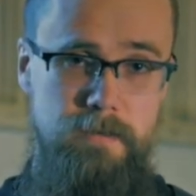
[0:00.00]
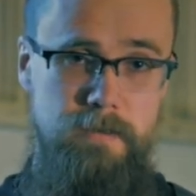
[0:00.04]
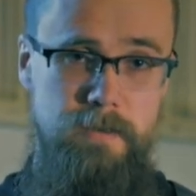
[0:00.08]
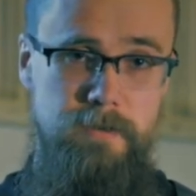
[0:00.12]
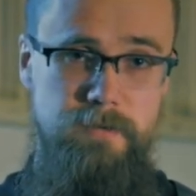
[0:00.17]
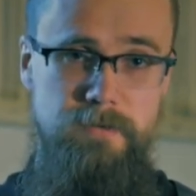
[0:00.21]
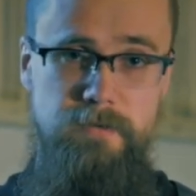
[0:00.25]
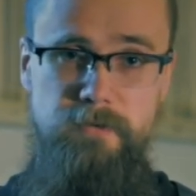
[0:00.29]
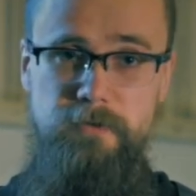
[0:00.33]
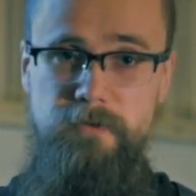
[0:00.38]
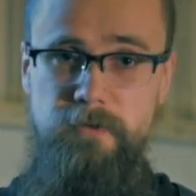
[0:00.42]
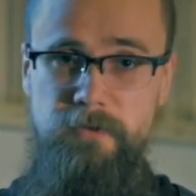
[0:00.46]

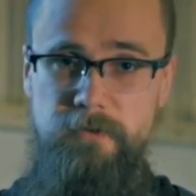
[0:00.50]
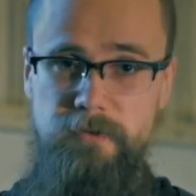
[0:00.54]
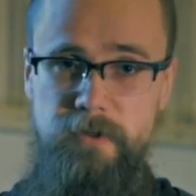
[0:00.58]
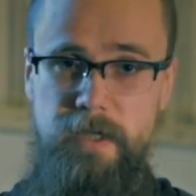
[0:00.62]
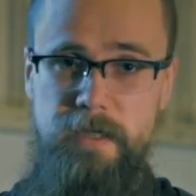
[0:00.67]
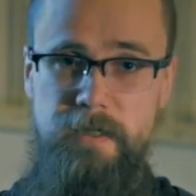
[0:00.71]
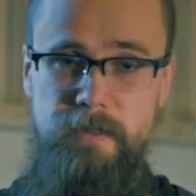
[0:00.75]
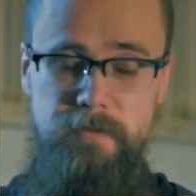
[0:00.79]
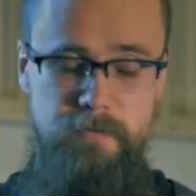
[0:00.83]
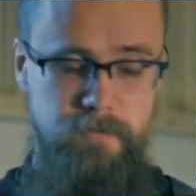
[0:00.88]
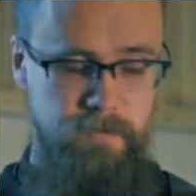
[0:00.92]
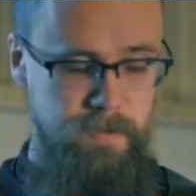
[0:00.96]
This is the
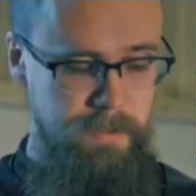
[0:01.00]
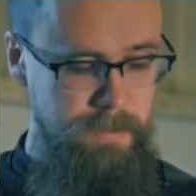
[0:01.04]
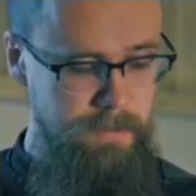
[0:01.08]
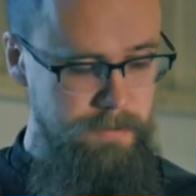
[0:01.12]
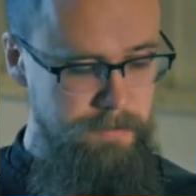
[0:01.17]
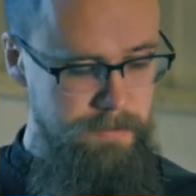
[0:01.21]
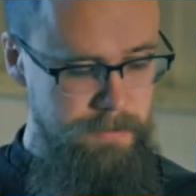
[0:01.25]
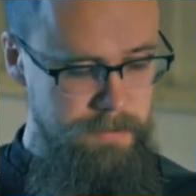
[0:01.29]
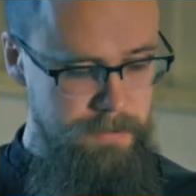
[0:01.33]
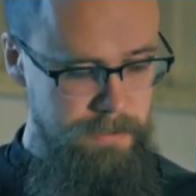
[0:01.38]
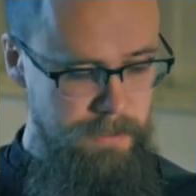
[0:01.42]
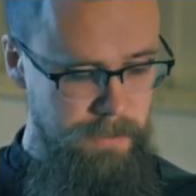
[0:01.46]
second thing
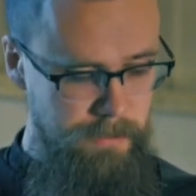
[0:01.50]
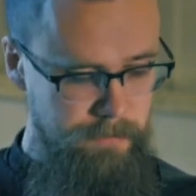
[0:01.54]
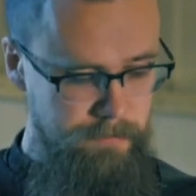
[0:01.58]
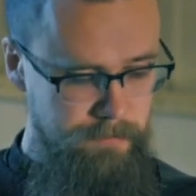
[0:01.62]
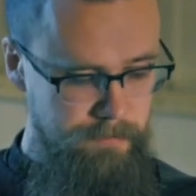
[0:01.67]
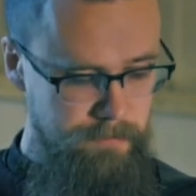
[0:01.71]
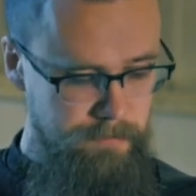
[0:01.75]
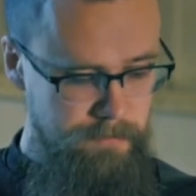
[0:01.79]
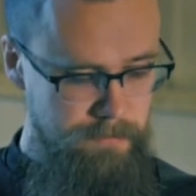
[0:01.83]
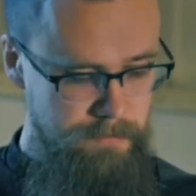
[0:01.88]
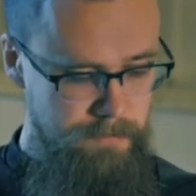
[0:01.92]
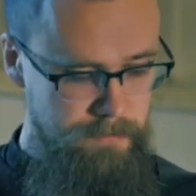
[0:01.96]
in the
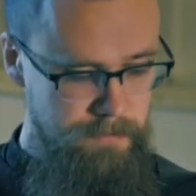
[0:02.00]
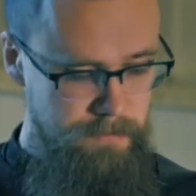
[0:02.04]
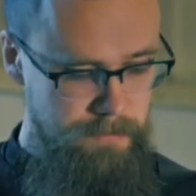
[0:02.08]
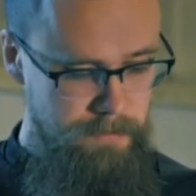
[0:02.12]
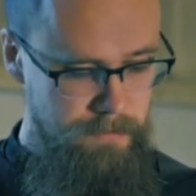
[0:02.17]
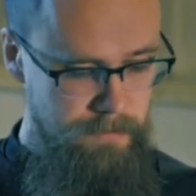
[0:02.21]
text.